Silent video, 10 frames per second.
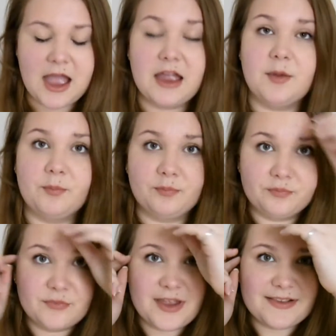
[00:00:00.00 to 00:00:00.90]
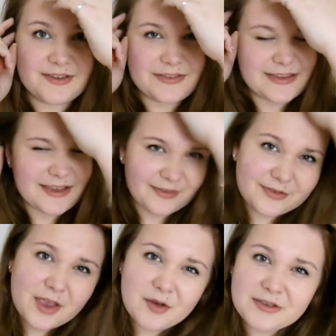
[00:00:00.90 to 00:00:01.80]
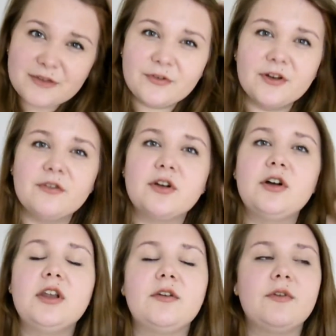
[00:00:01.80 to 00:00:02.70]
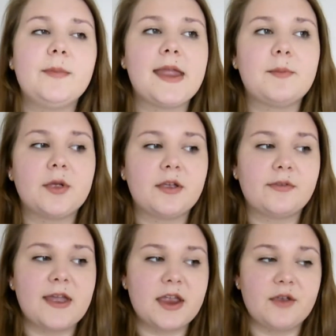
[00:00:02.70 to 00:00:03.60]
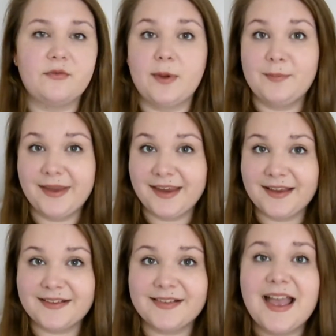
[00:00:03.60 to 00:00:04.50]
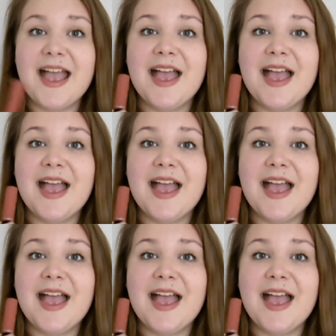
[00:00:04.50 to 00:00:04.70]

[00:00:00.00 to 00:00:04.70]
It's just, it's so different of a colour for me, because I go for my pinks,